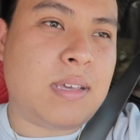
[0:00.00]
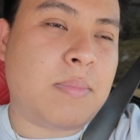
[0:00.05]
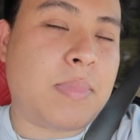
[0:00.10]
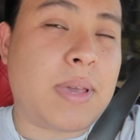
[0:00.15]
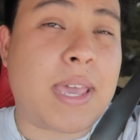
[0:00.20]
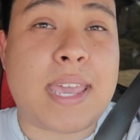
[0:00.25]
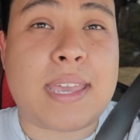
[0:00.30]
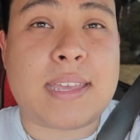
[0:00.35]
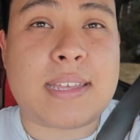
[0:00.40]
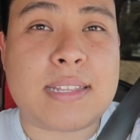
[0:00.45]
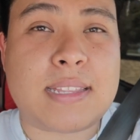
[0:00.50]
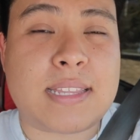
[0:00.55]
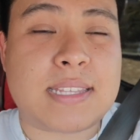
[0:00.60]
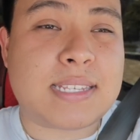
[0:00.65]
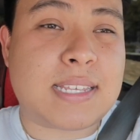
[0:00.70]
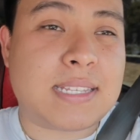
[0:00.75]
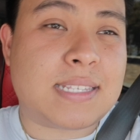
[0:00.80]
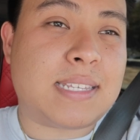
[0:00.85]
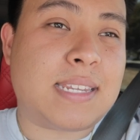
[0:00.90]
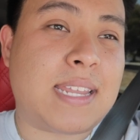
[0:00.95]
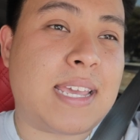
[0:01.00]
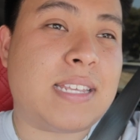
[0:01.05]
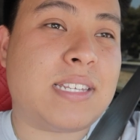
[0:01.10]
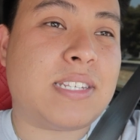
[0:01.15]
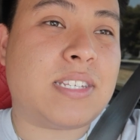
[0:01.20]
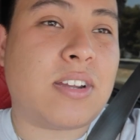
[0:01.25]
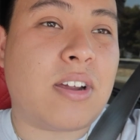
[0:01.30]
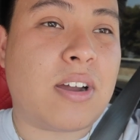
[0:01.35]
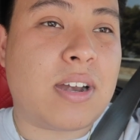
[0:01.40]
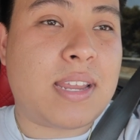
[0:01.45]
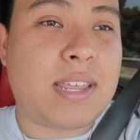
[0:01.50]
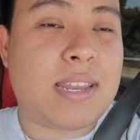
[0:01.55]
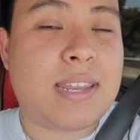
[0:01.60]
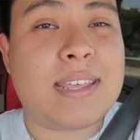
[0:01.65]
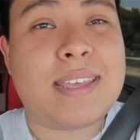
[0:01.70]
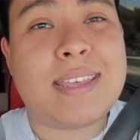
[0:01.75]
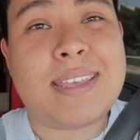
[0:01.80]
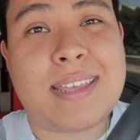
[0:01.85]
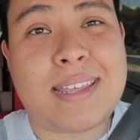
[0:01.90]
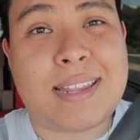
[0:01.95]
But hey, let's get today started.
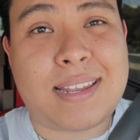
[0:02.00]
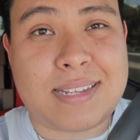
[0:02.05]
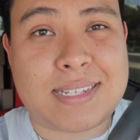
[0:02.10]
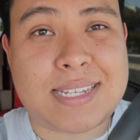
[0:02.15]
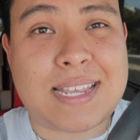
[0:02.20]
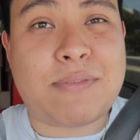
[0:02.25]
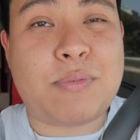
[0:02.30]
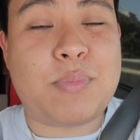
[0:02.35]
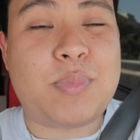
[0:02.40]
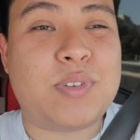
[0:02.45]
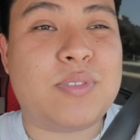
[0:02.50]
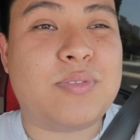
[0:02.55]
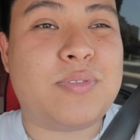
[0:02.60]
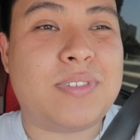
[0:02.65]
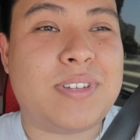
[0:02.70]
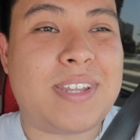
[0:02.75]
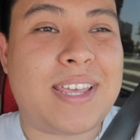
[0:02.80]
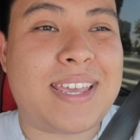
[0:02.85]
Let's have a beautiful